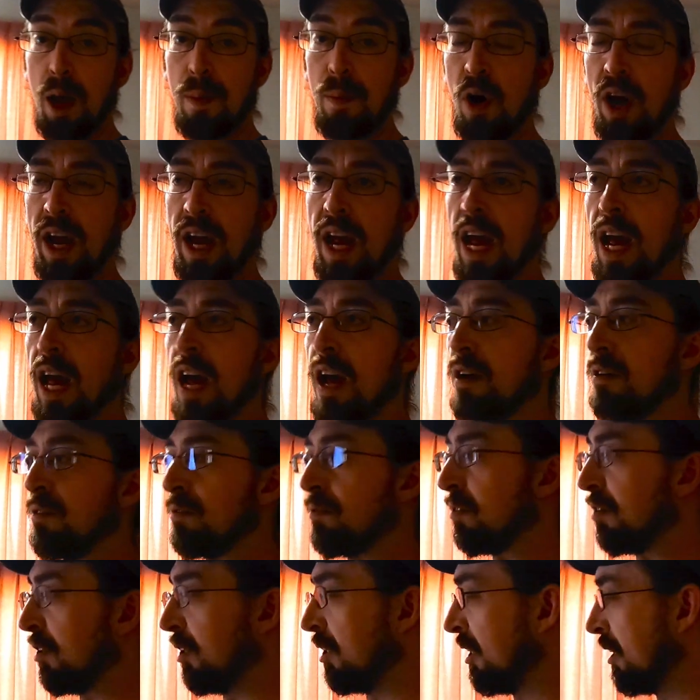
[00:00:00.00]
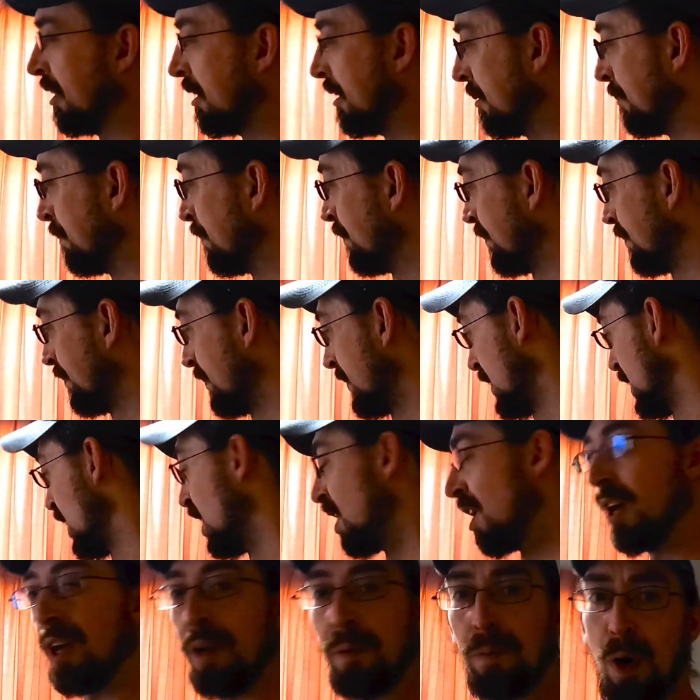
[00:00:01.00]
I might have
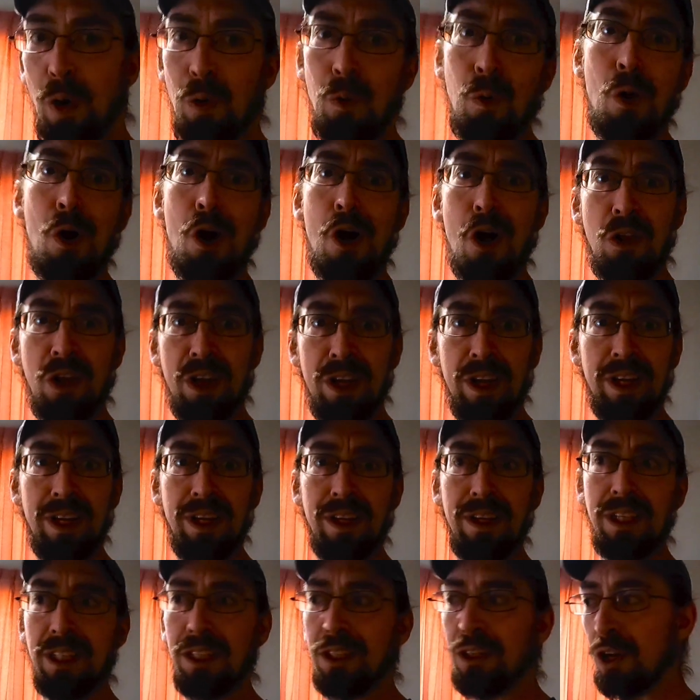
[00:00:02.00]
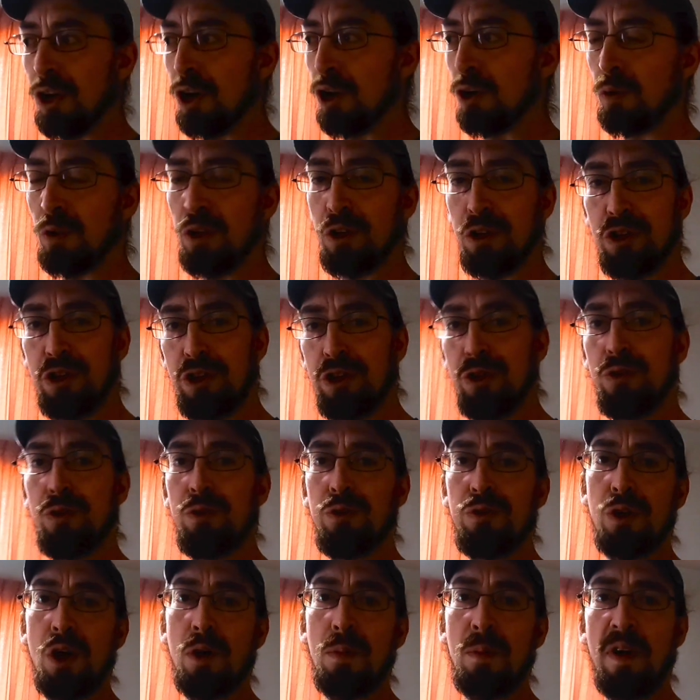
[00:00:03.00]
my wallet, the
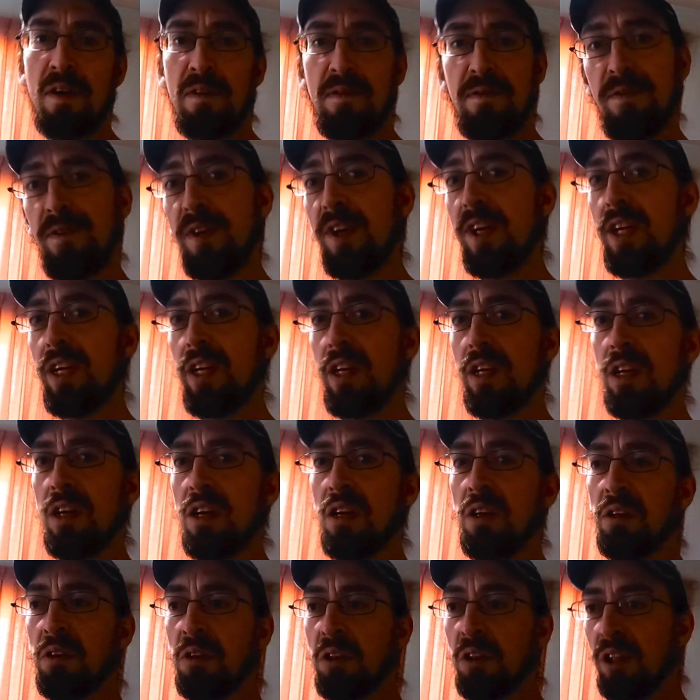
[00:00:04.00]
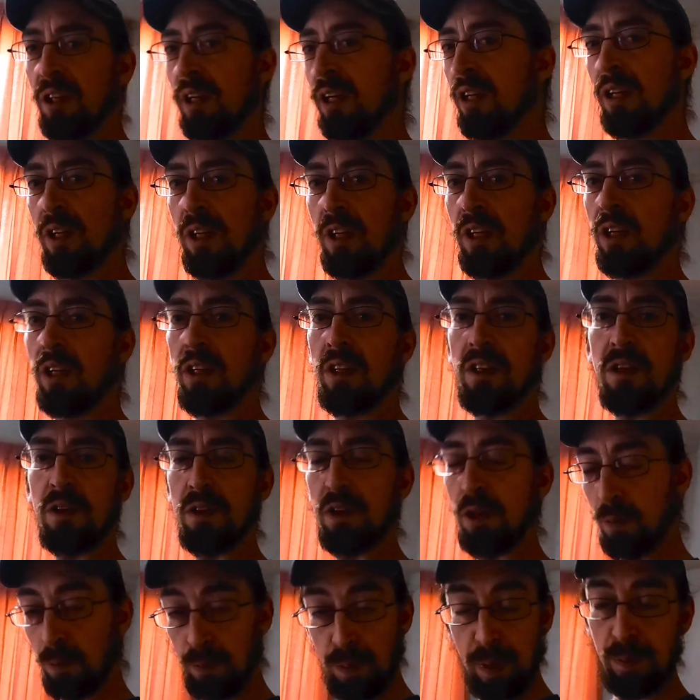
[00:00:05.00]
shoes on my feet,
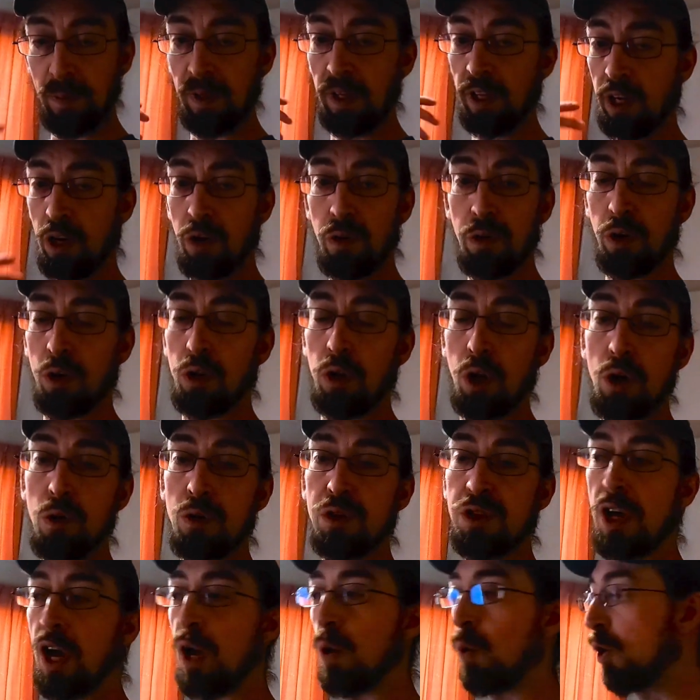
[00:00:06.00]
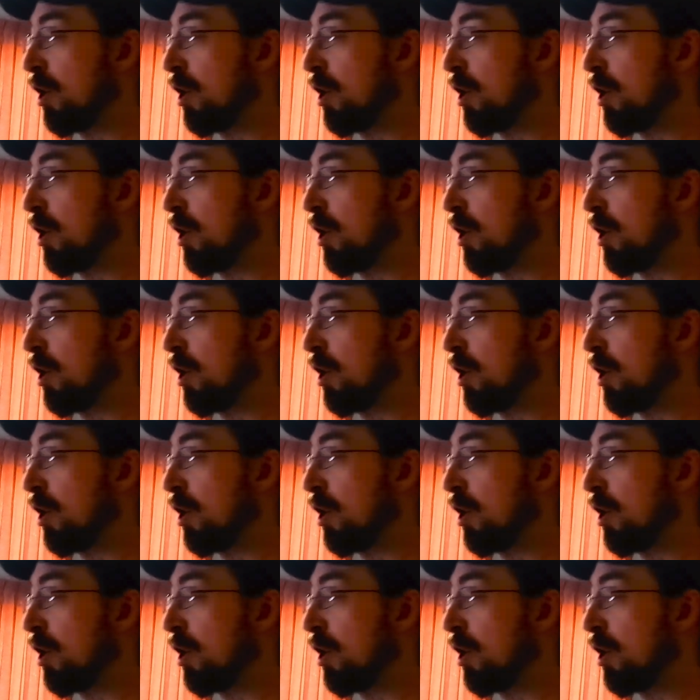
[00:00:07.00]
the clothes I